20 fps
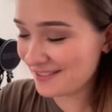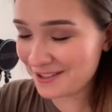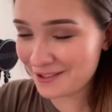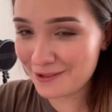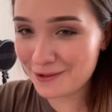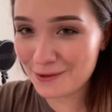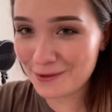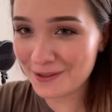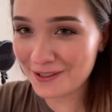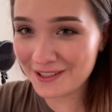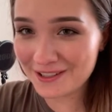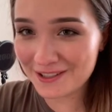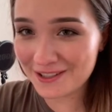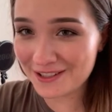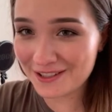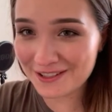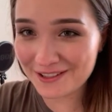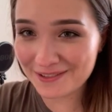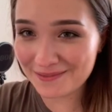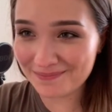drawing is
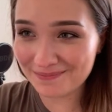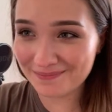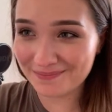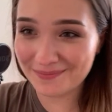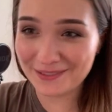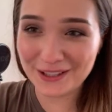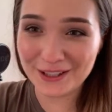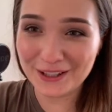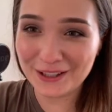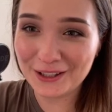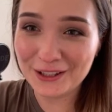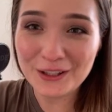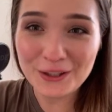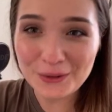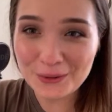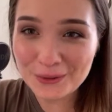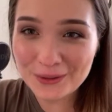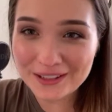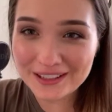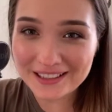just
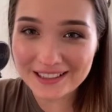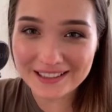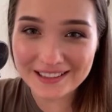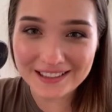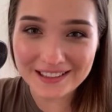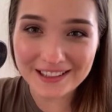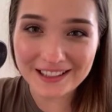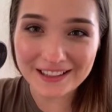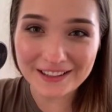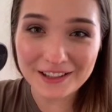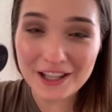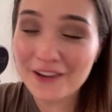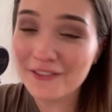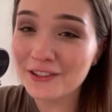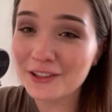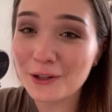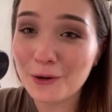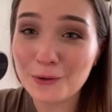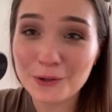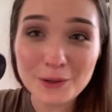cute, and I love
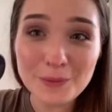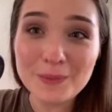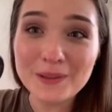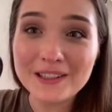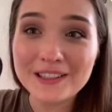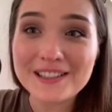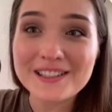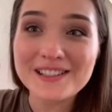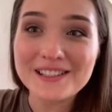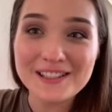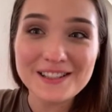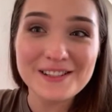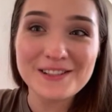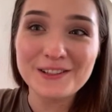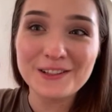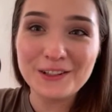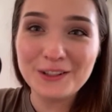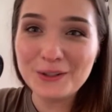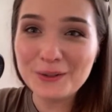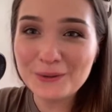it only because it's
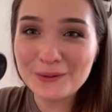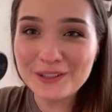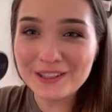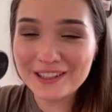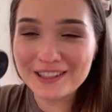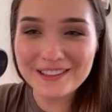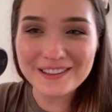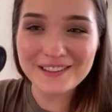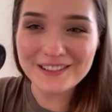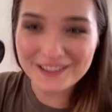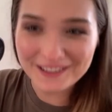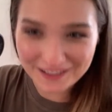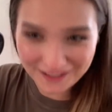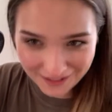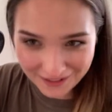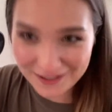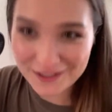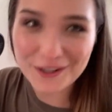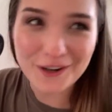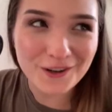cute and
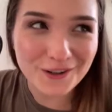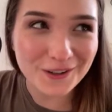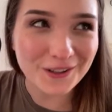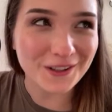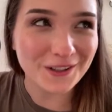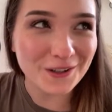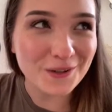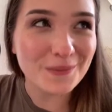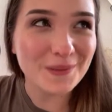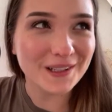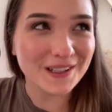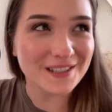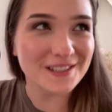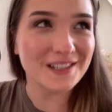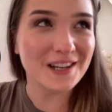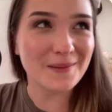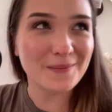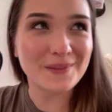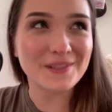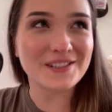a doggo, you know, because
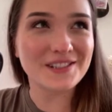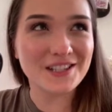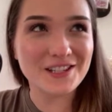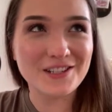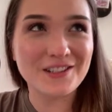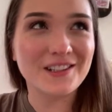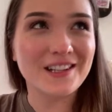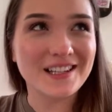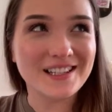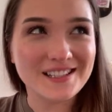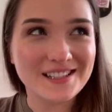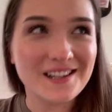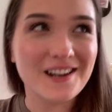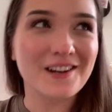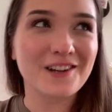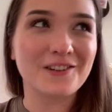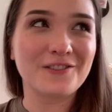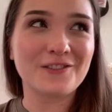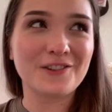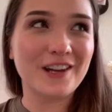I'm such a like
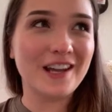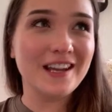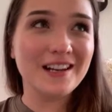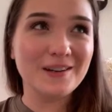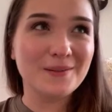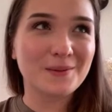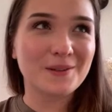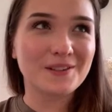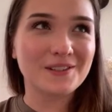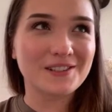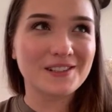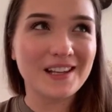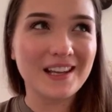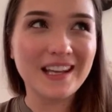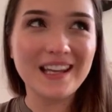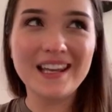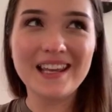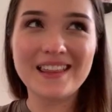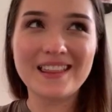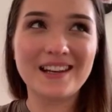sucker for animals
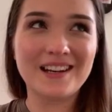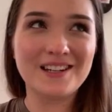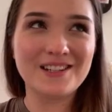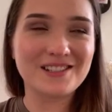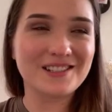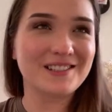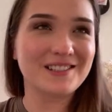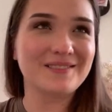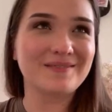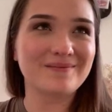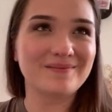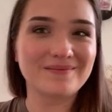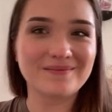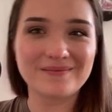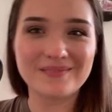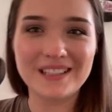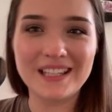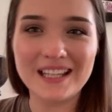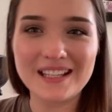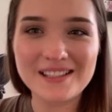that I just
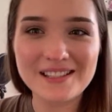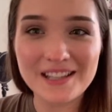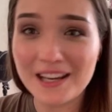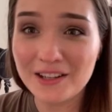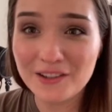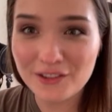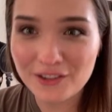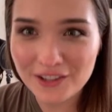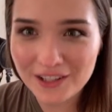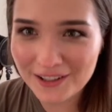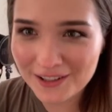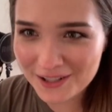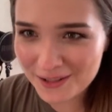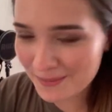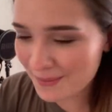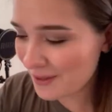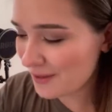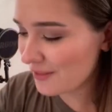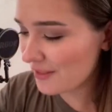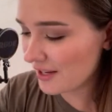can't say anything else
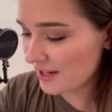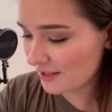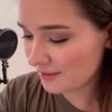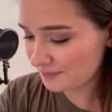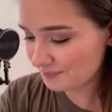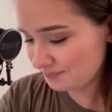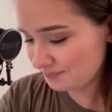about that.